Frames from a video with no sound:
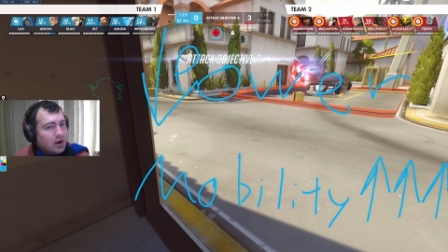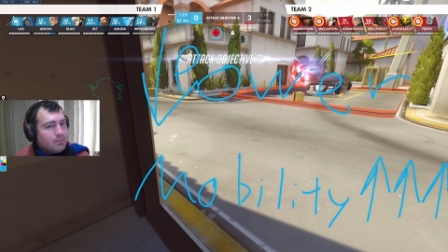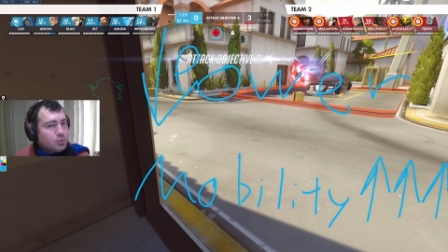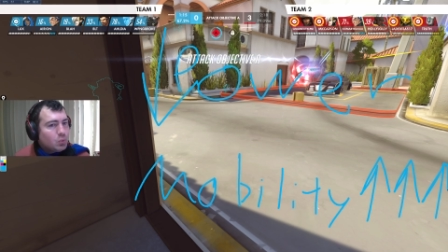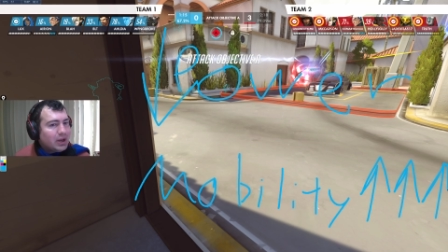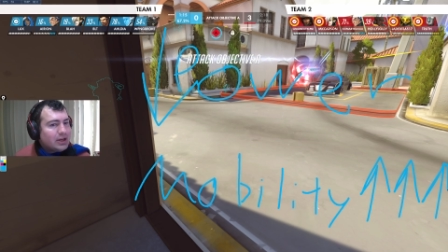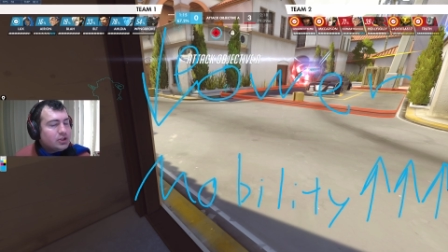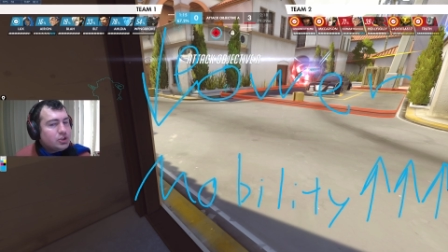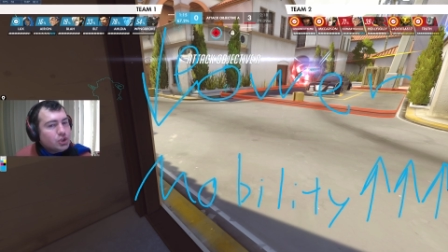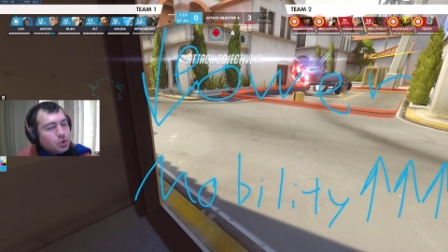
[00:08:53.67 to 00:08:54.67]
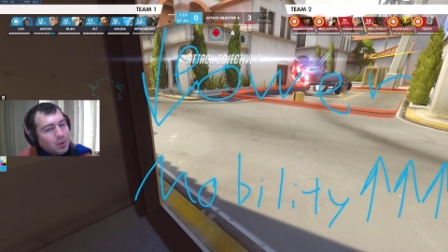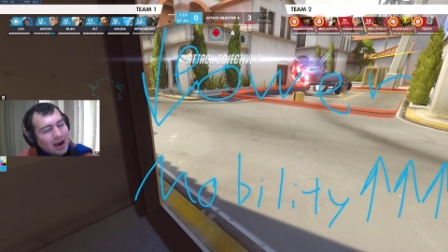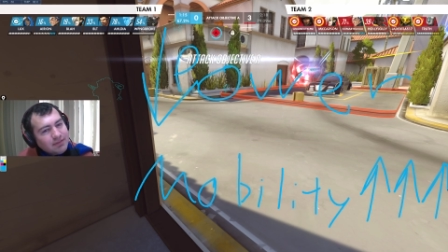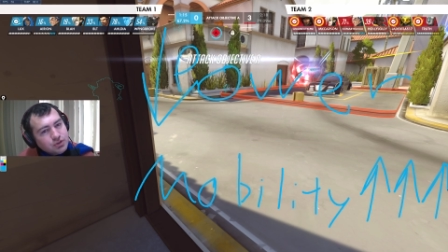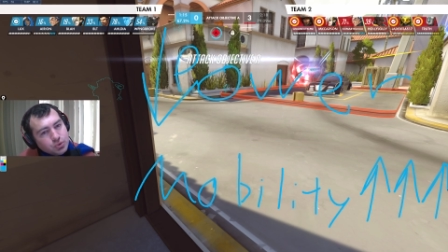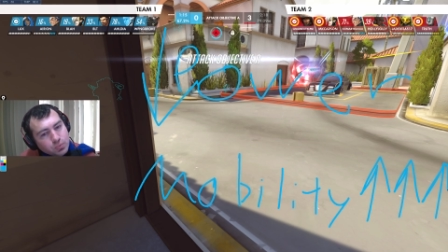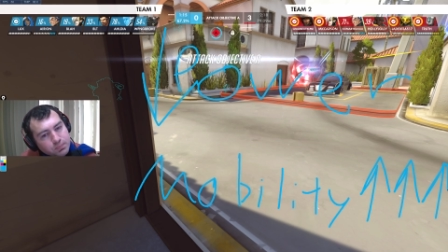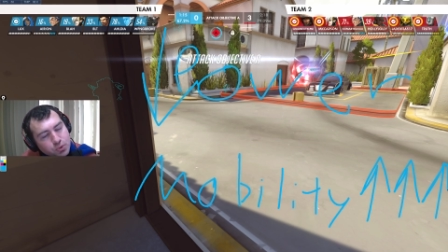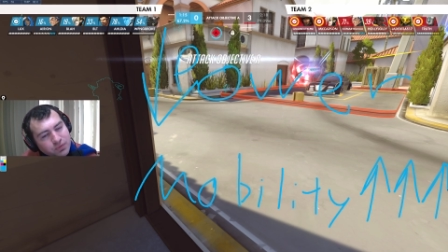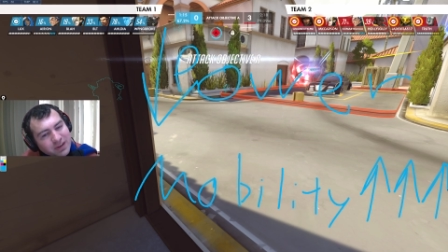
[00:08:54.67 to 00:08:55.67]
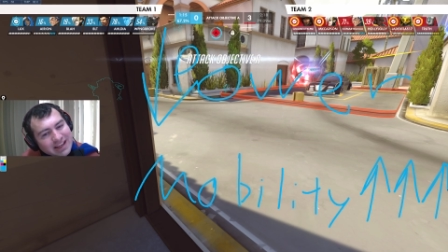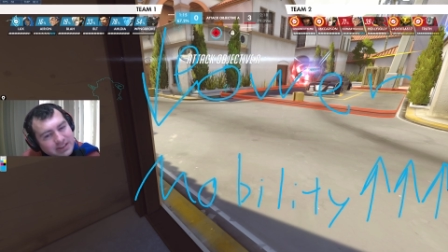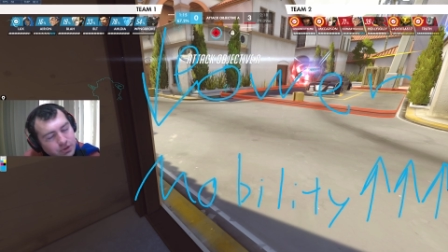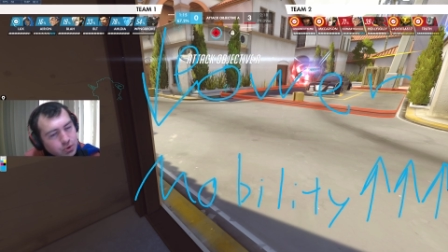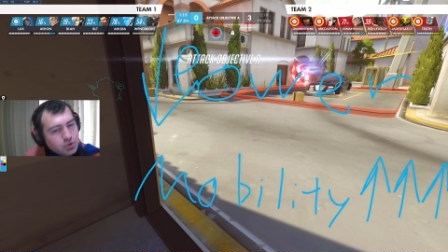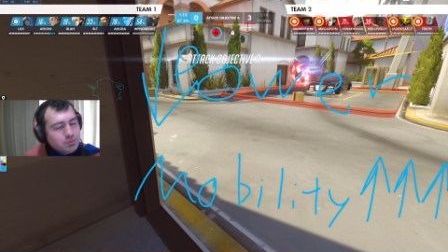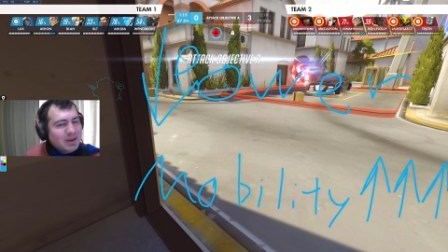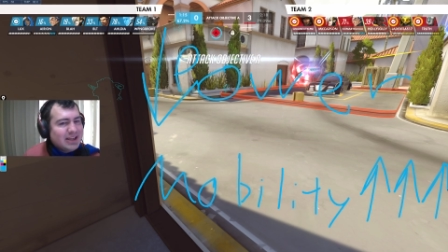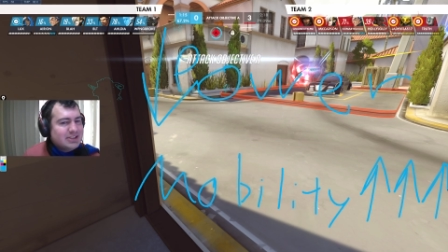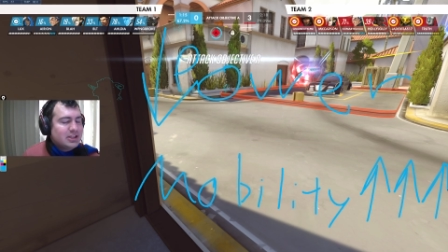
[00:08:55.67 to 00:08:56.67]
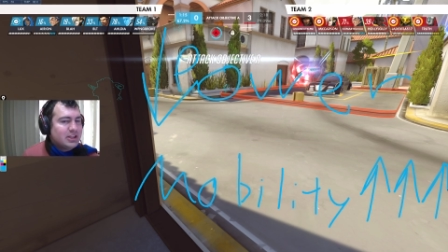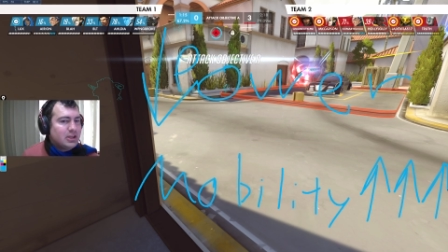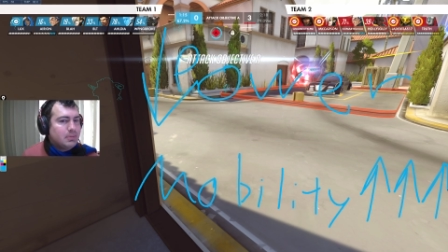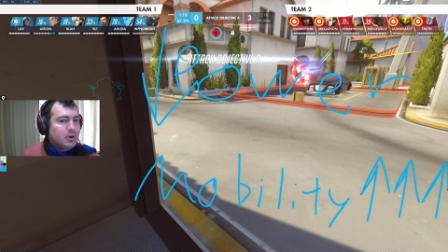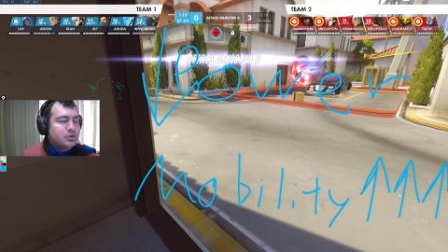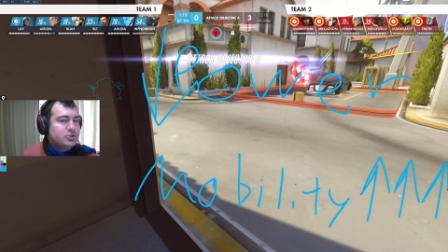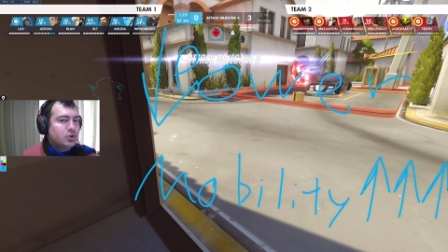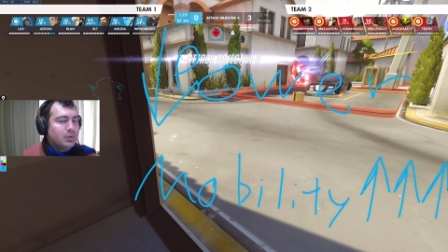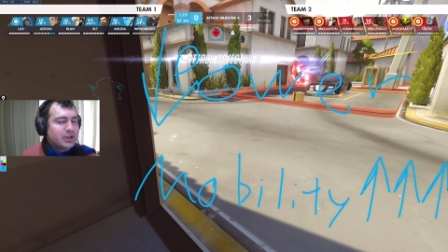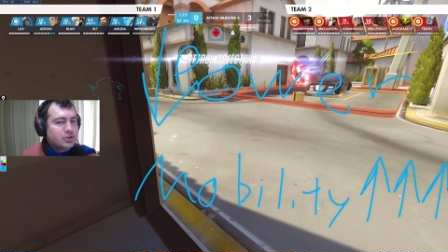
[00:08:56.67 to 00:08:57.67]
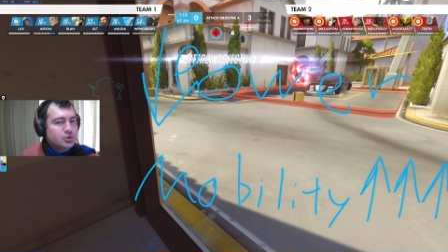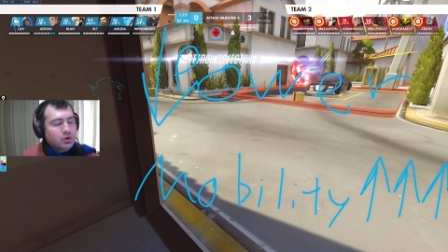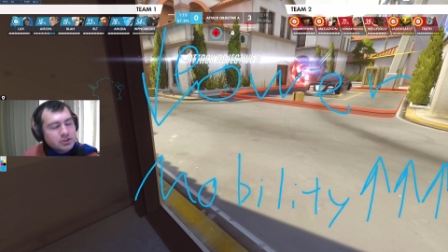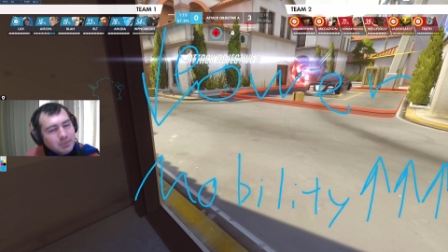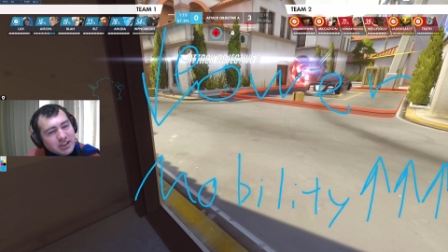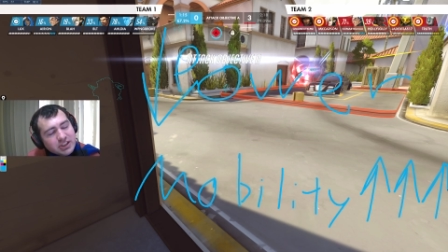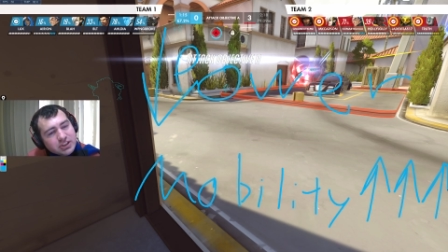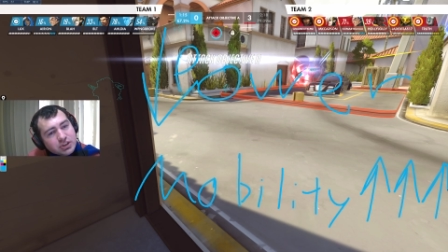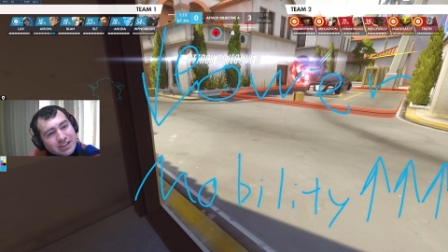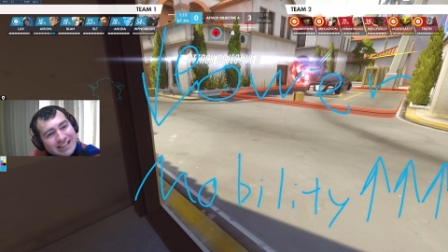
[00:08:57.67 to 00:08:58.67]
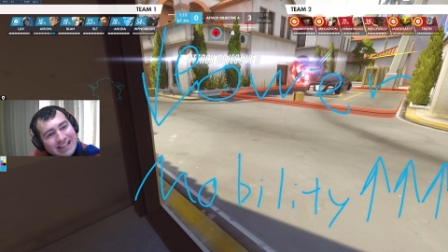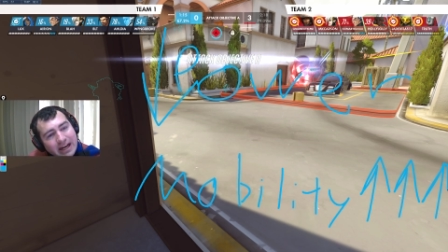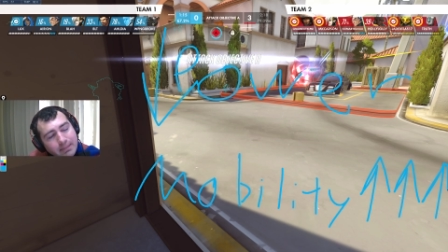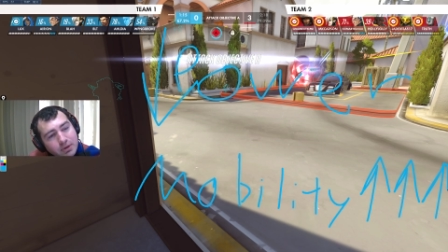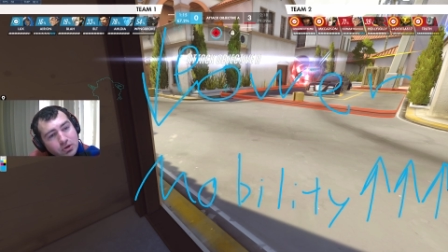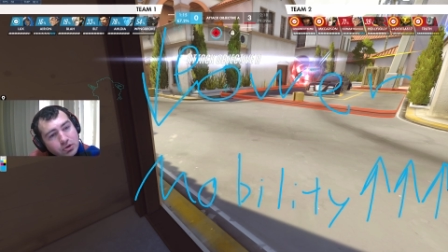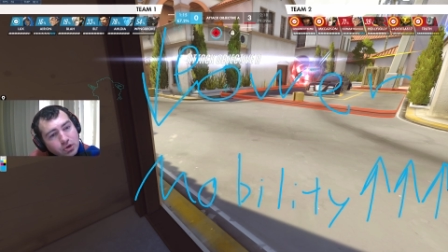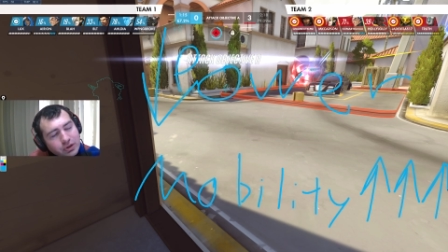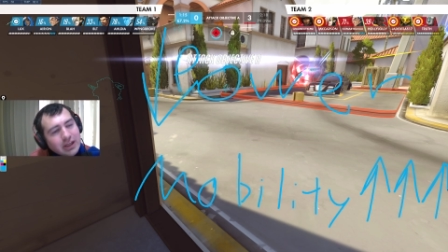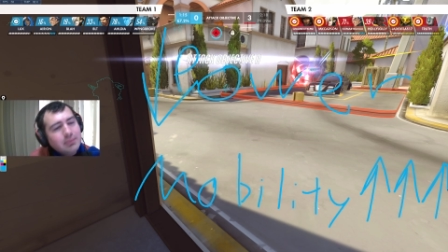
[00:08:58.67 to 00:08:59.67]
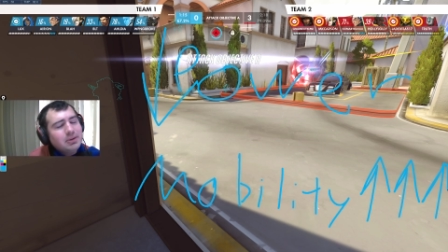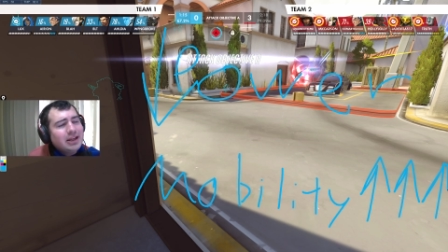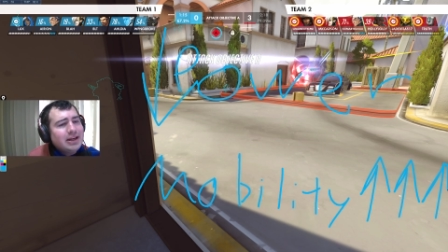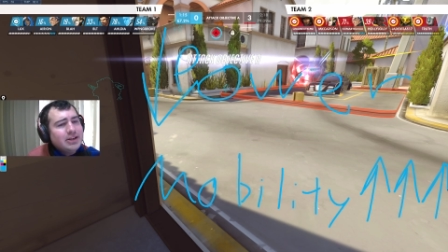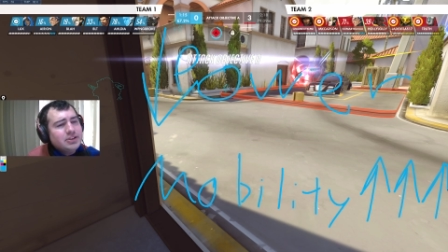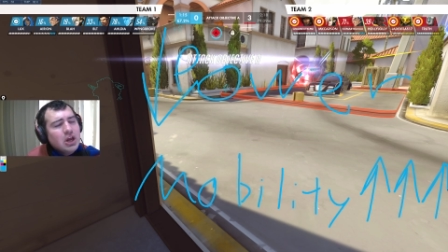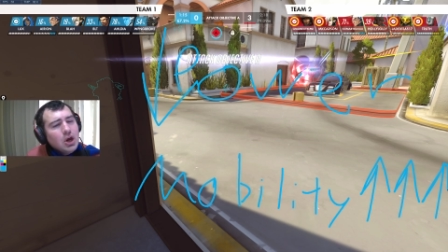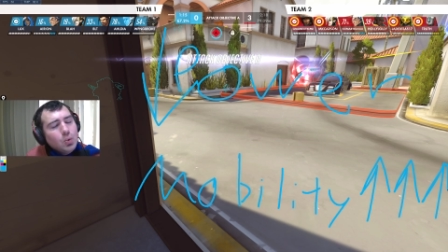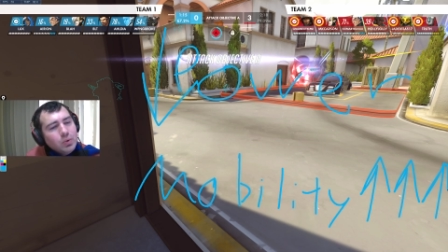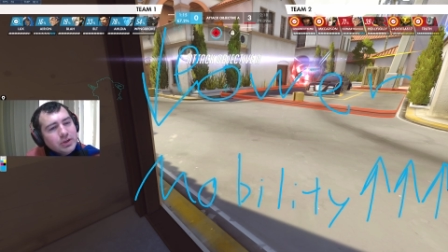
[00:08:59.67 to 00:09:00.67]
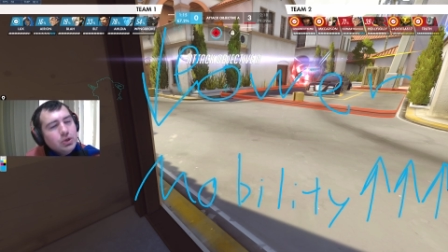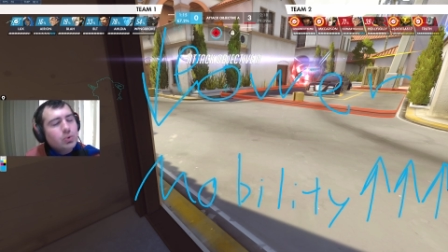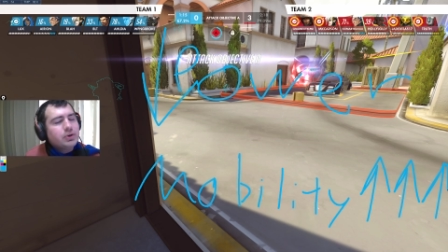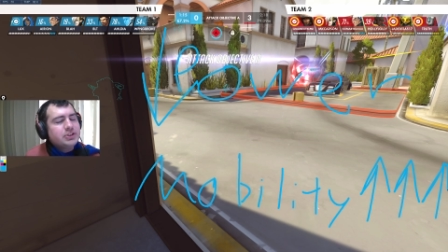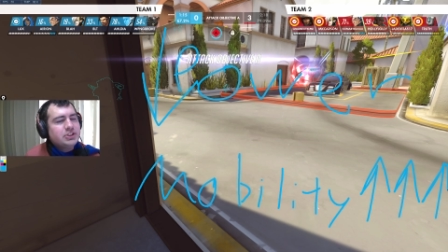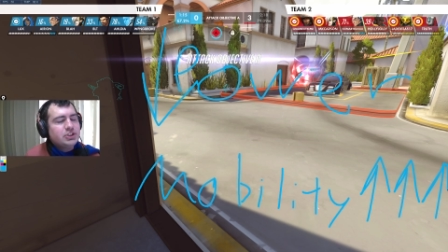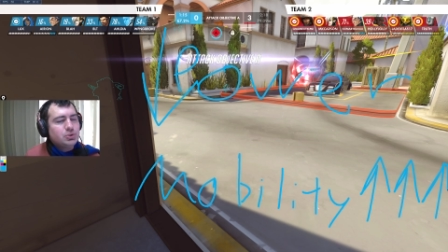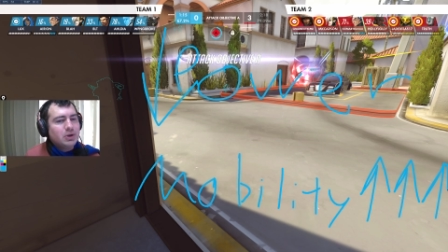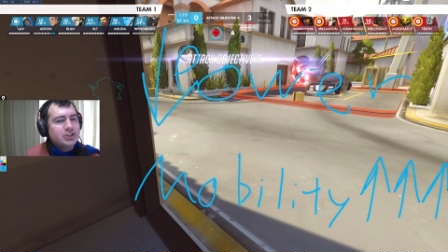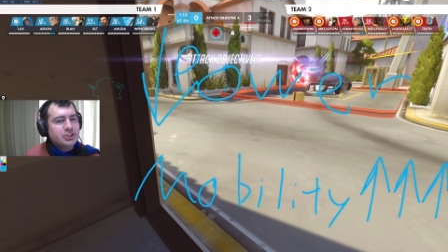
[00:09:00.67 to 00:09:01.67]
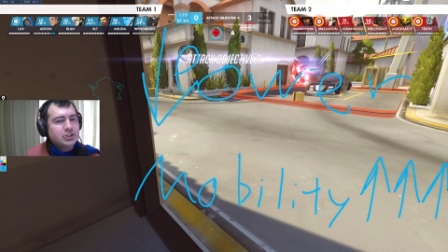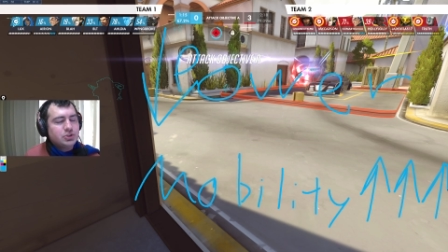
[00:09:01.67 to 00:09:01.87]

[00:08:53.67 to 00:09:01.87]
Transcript: when you have to move into space that the opponents already control. It's much easier to set up your lurking plays when you're in situations